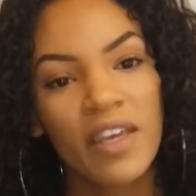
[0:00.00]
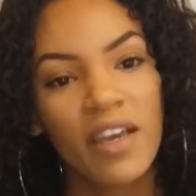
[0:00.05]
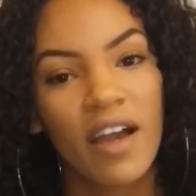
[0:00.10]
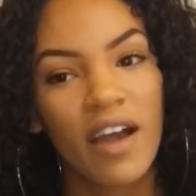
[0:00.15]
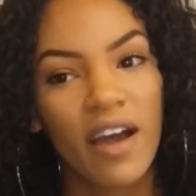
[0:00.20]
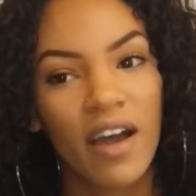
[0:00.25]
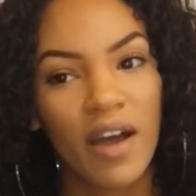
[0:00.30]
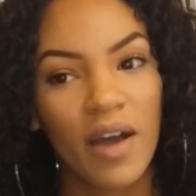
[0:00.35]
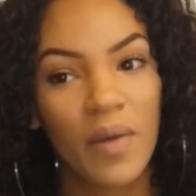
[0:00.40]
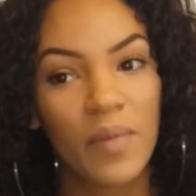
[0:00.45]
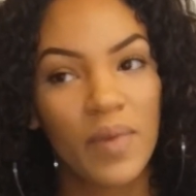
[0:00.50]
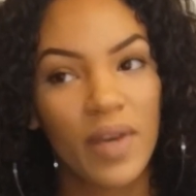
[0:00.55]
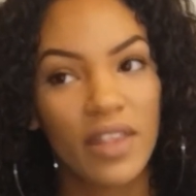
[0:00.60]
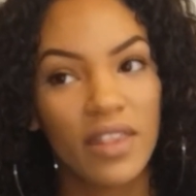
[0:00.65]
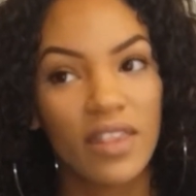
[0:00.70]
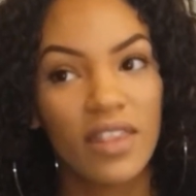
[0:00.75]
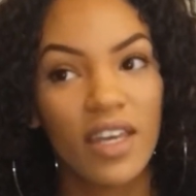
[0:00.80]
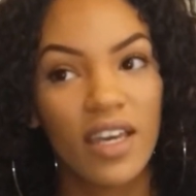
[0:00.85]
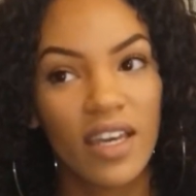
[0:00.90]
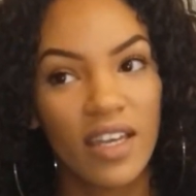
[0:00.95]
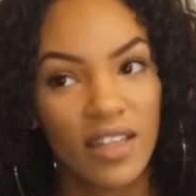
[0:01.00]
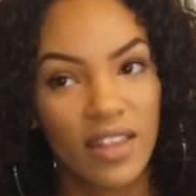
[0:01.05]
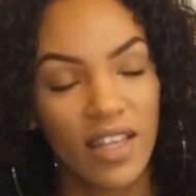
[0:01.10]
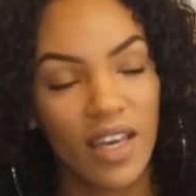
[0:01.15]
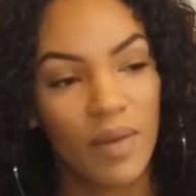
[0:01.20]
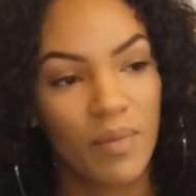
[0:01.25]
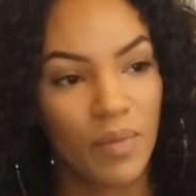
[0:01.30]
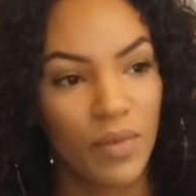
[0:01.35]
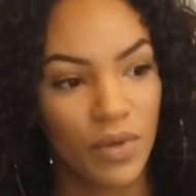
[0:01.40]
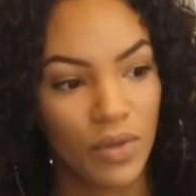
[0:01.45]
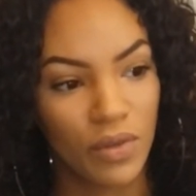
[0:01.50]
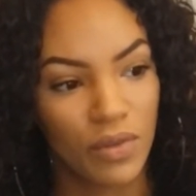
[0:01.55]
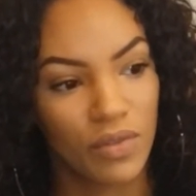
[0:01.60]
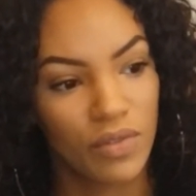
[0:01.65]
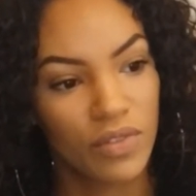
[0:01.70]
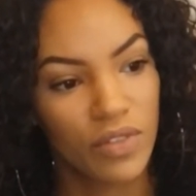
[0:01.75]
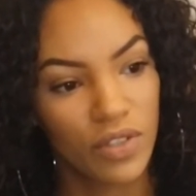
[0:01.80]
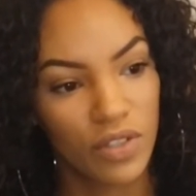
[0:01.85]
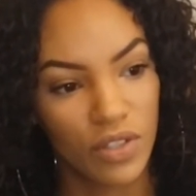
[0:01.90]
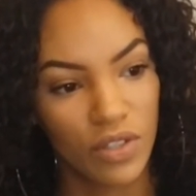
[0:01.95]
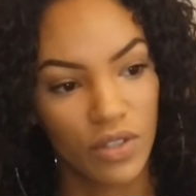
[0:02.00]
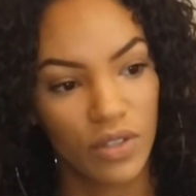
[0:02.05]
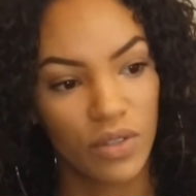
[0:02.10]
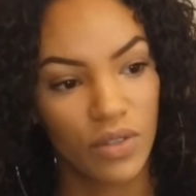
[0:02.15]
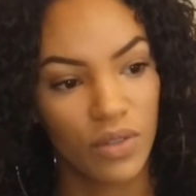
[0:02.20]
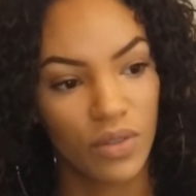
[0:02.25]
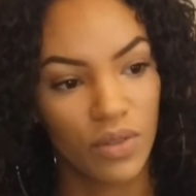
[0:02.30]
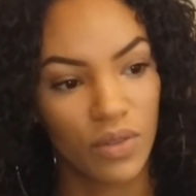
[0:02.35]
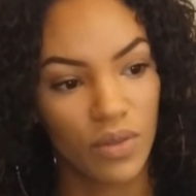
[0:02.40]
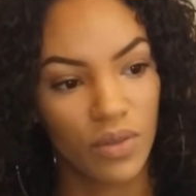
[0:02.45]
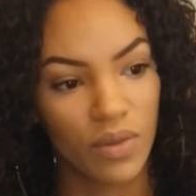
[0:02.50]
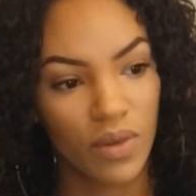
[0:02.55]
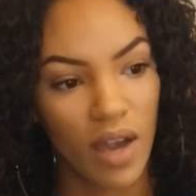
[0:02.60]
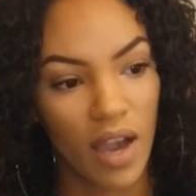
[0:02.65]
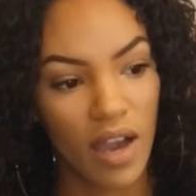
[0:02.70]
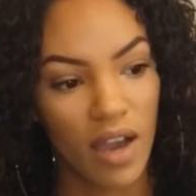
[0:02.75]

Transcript: and then they moved to